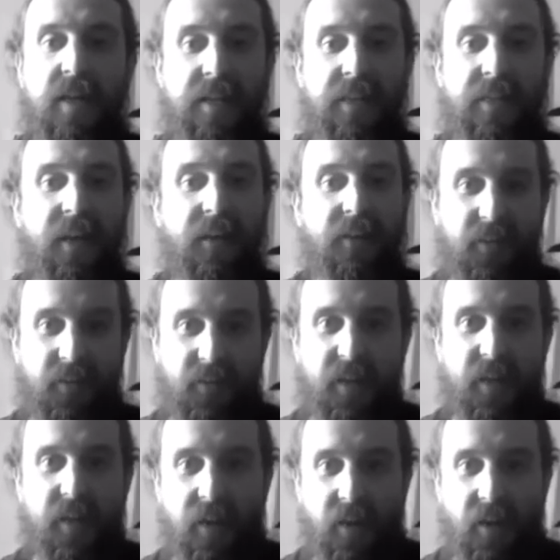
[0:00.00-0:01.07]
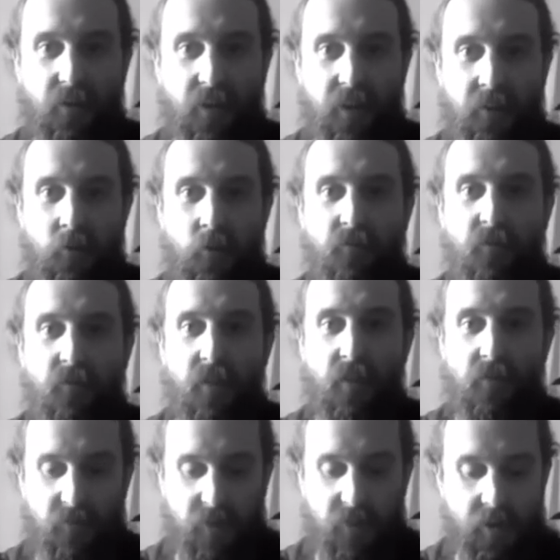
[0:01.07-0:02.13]
get to see anything other
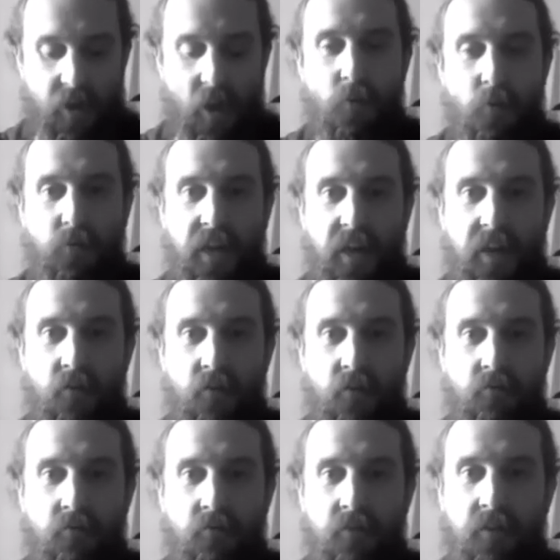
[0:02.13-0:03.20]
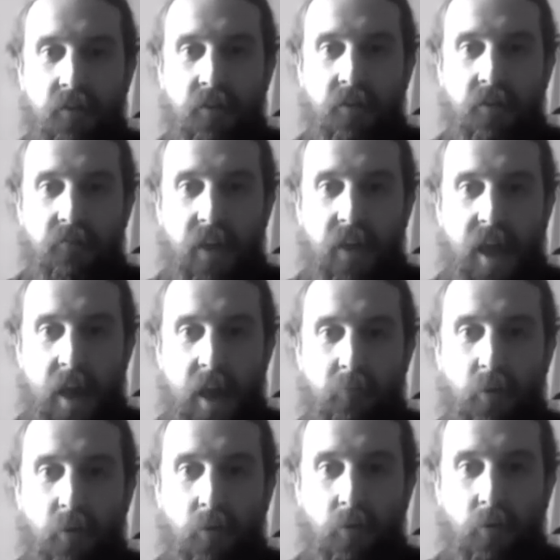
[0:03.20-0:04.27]
than the hotel, the
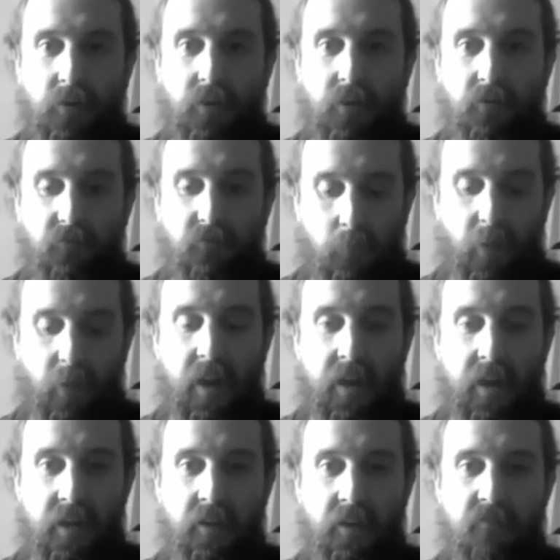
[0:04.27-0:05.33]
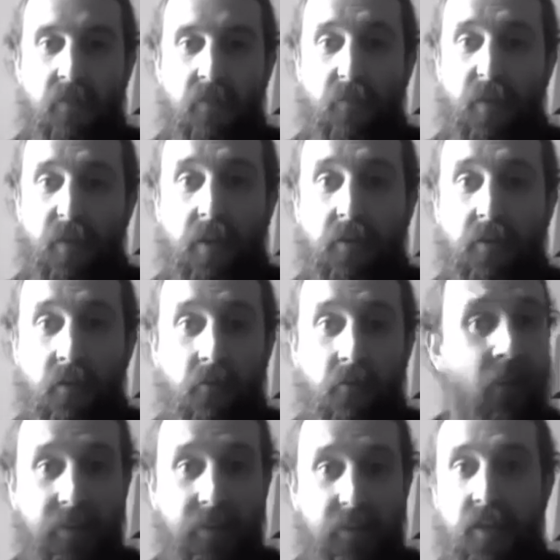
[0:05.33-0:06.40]
airport, the plane, and then the venue.
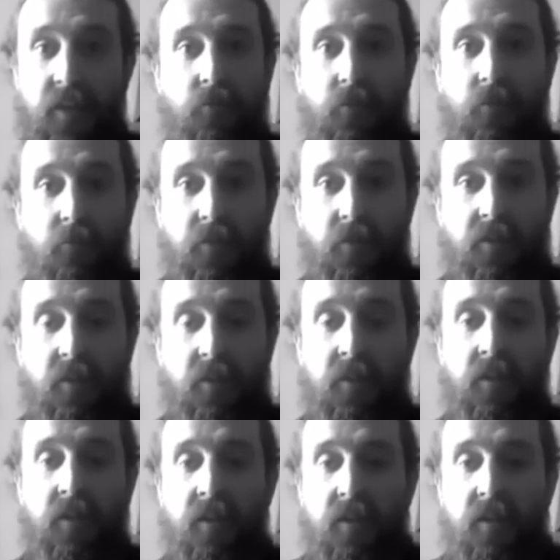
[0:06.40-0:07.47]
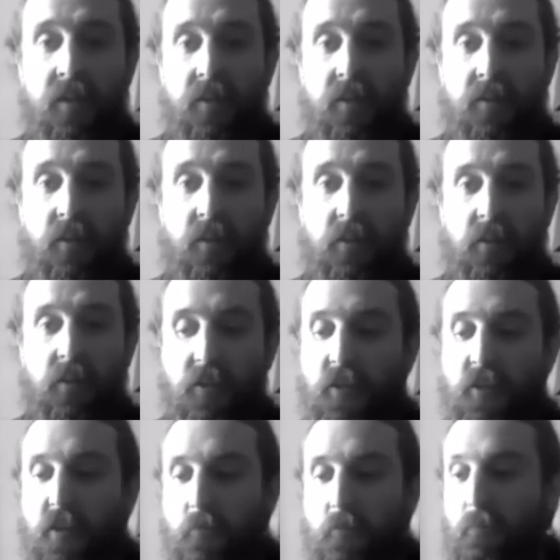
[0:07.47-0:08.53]
That's literally all you see. So it
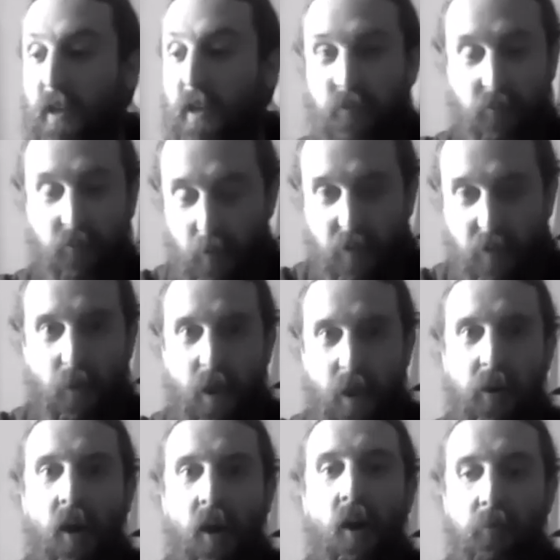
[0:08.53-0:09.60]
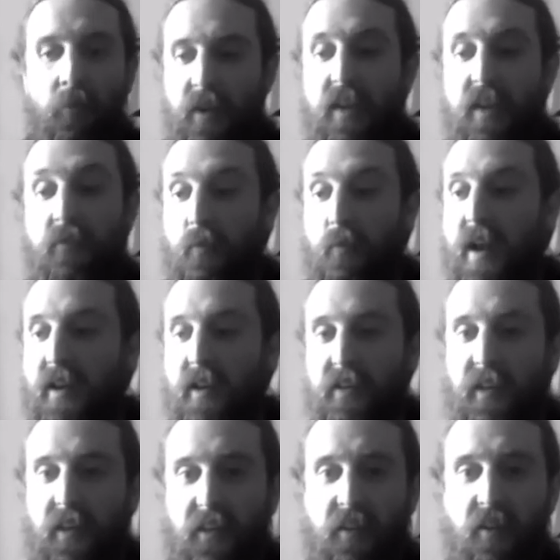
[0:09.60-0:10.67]
just depends where we are. But either way,
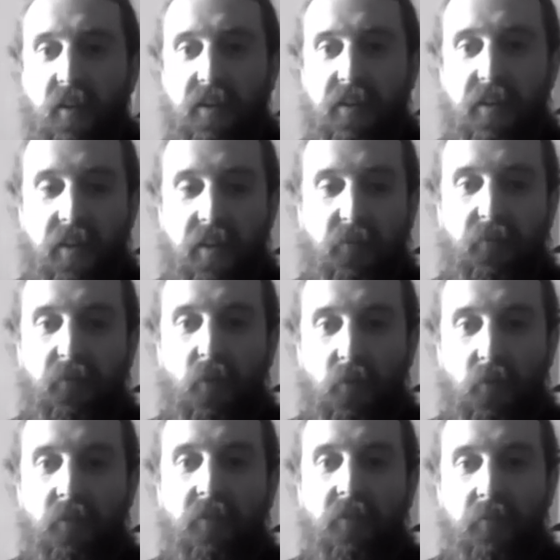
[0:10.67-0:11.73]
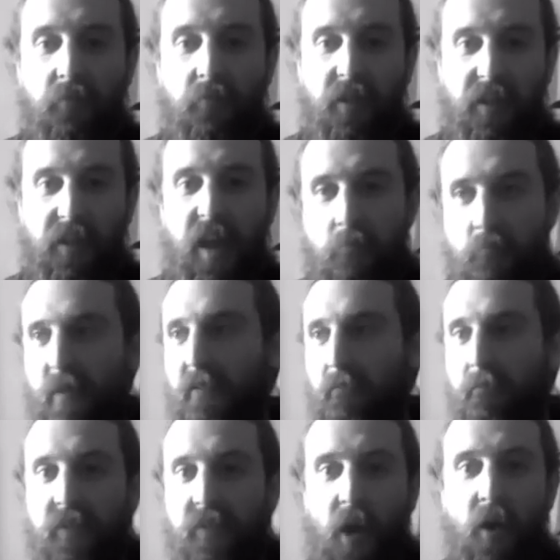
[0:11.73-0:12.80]
it's exciting, it's fun, but it can be
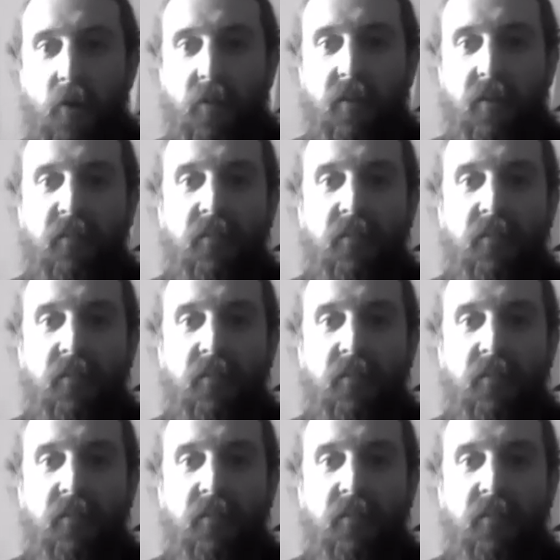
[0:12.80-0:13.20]
tiring.